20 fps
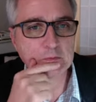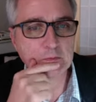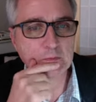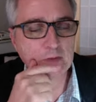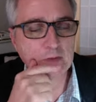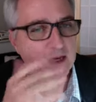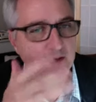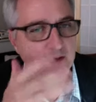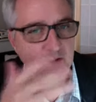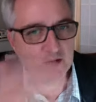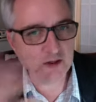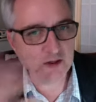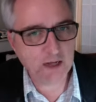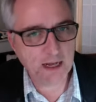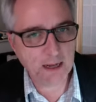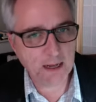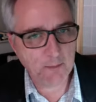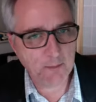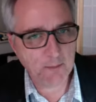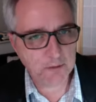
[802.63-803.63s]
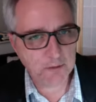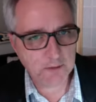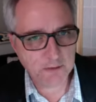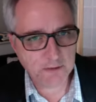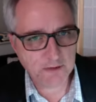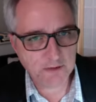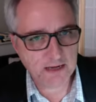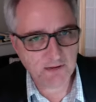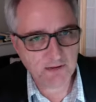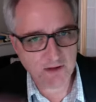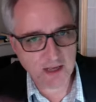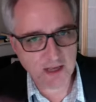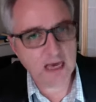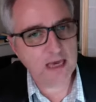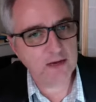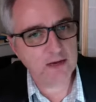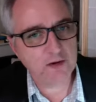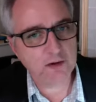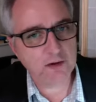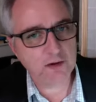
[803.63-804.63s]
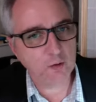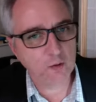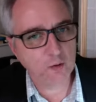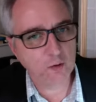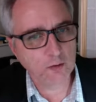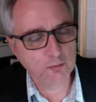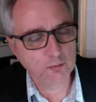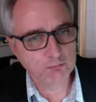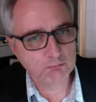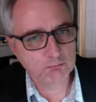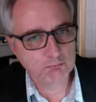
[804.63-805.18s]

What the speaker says: plenty of examples in the case law,